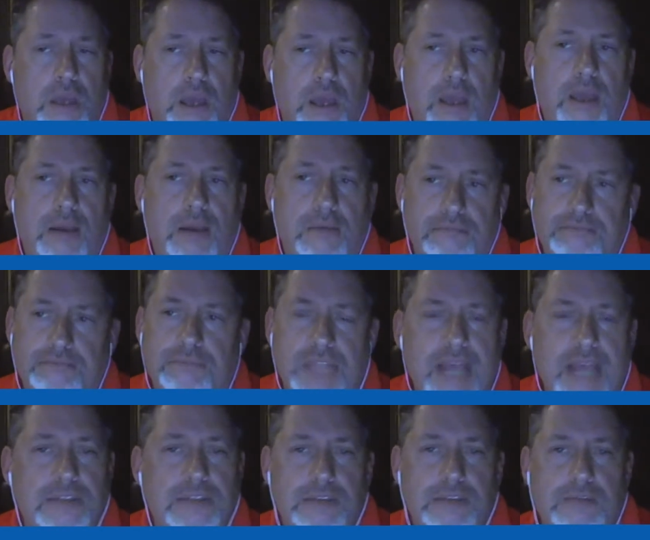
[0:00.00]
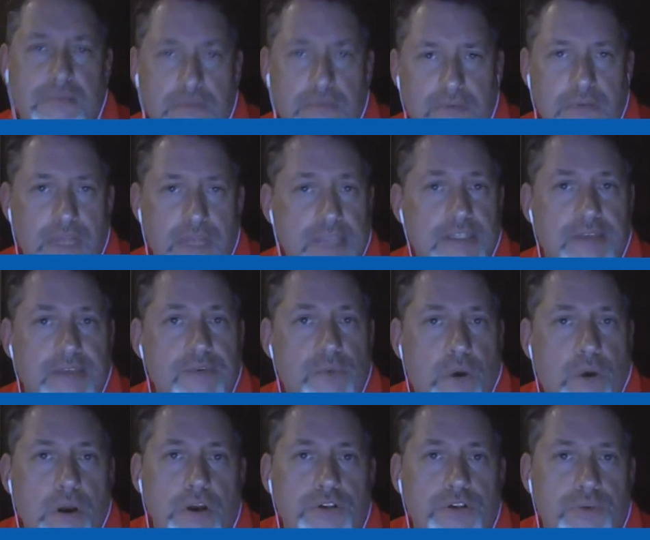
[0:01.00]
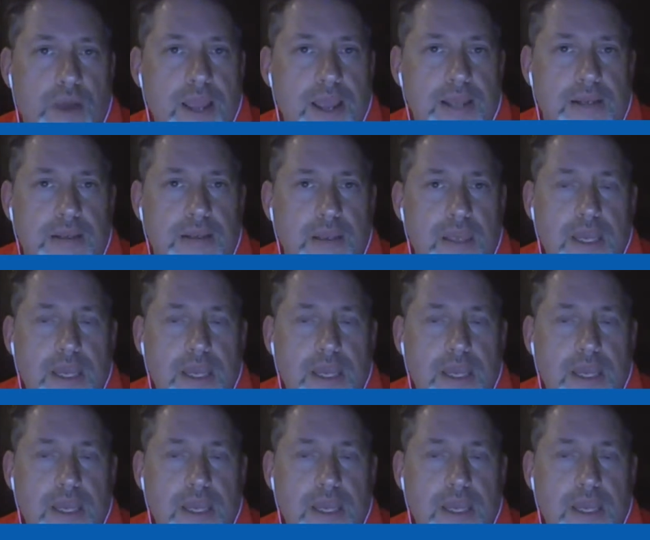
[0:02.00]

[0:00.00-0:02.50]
that's even worse, right?